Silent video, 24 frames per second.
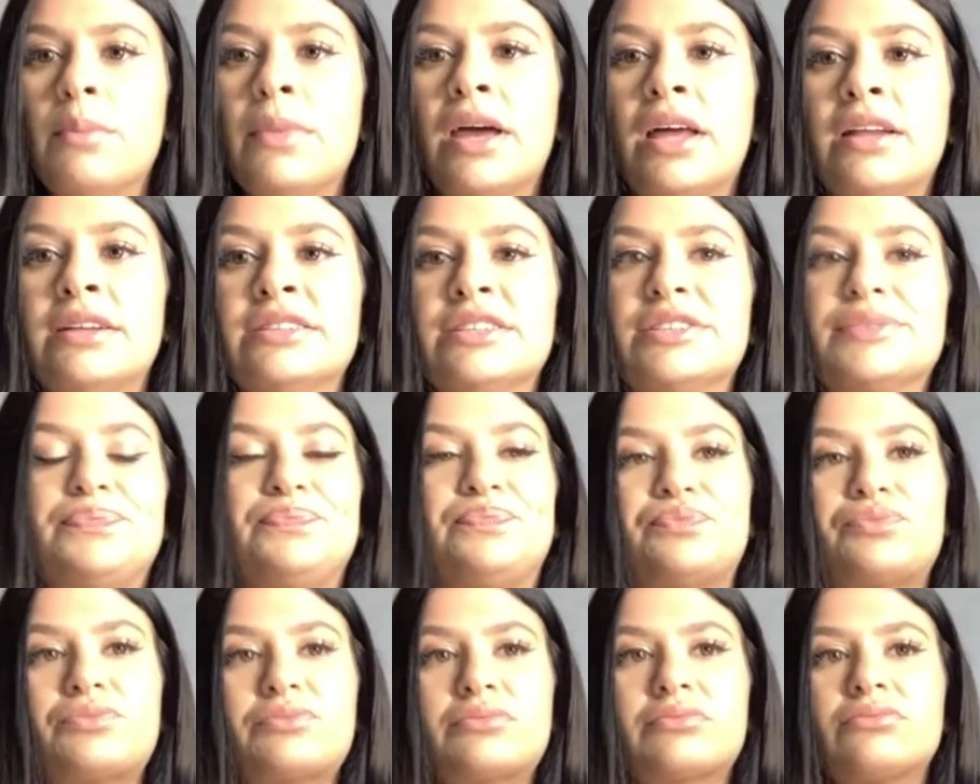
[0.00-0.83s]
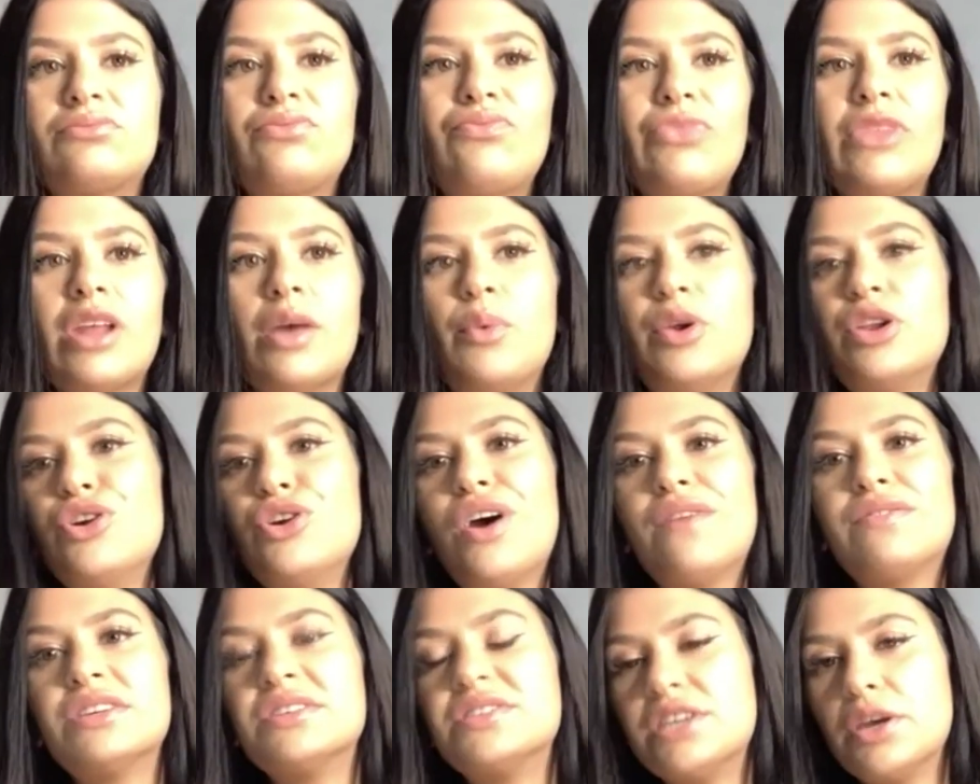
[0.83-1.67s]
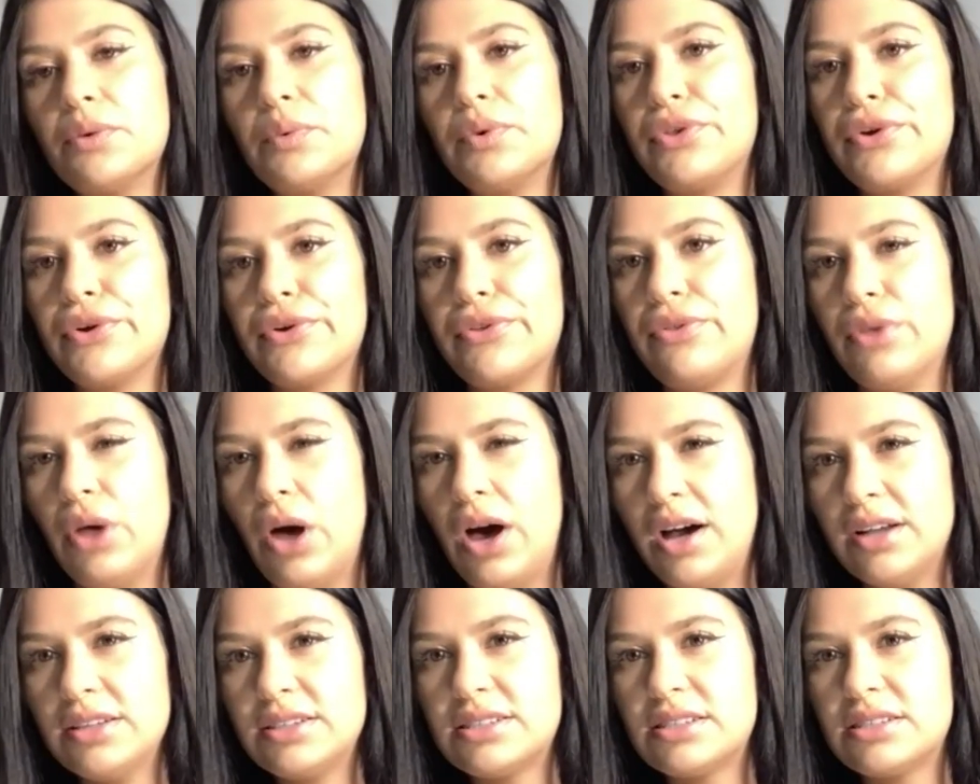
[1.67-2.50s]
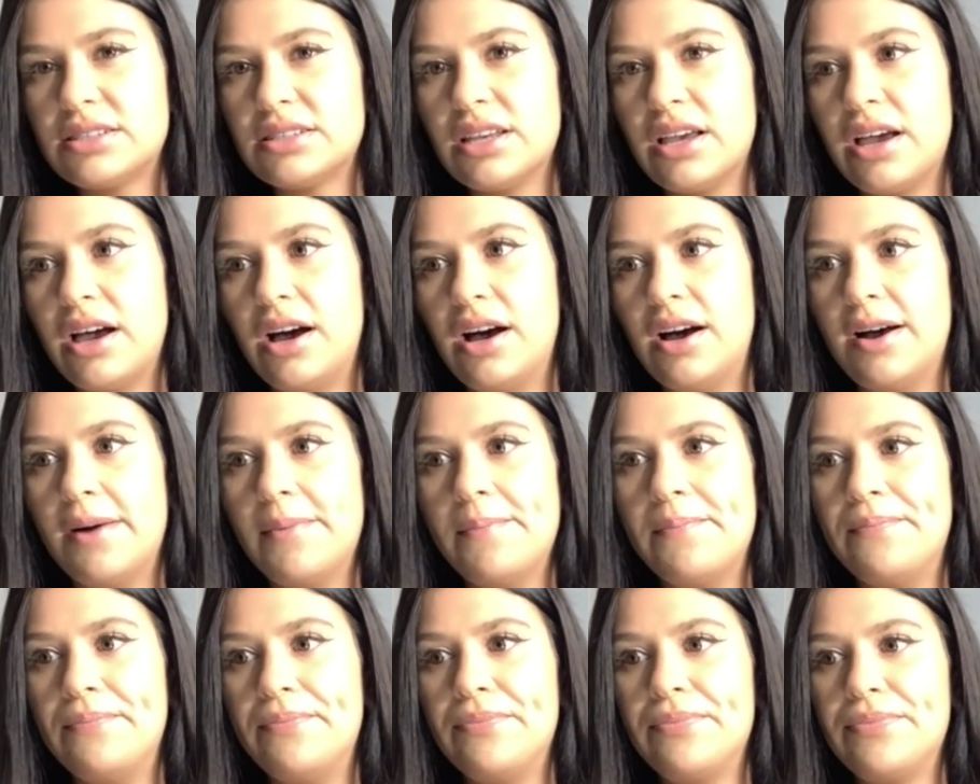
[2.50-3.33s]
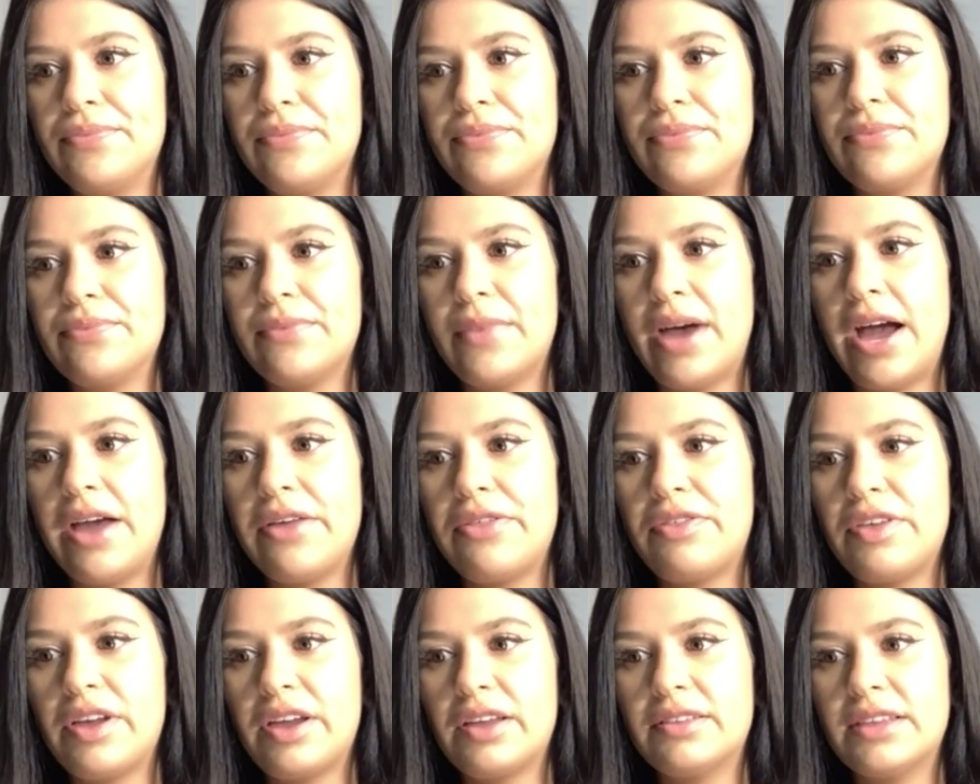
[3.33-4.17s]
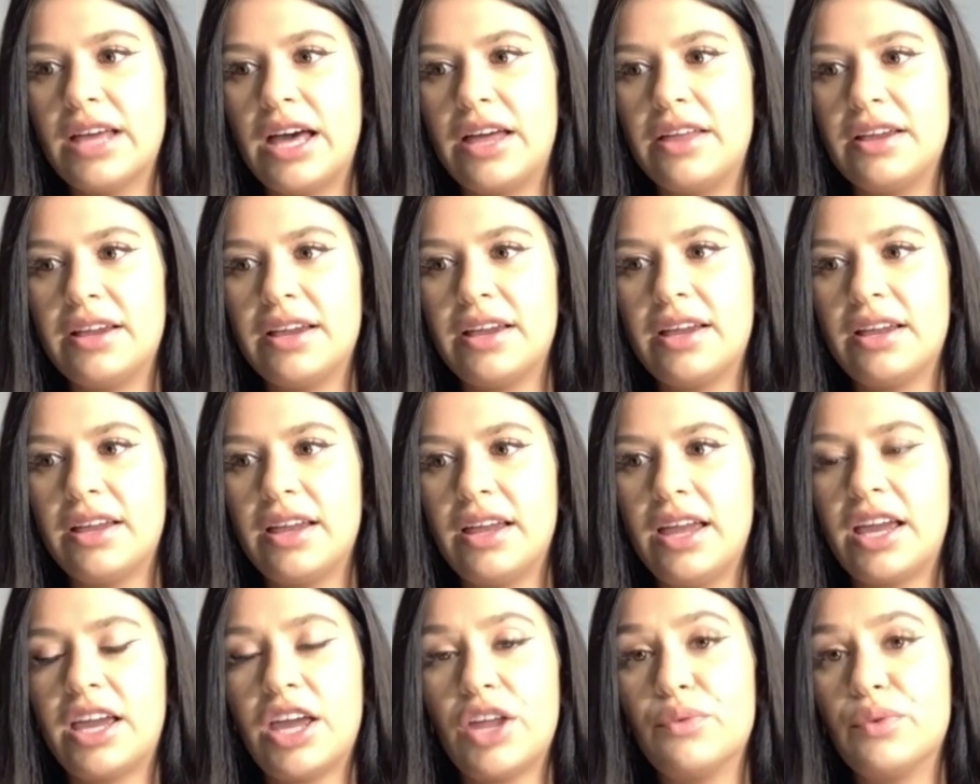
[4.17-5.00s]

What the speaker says: And when you have to sit with your thoughts, I think that it can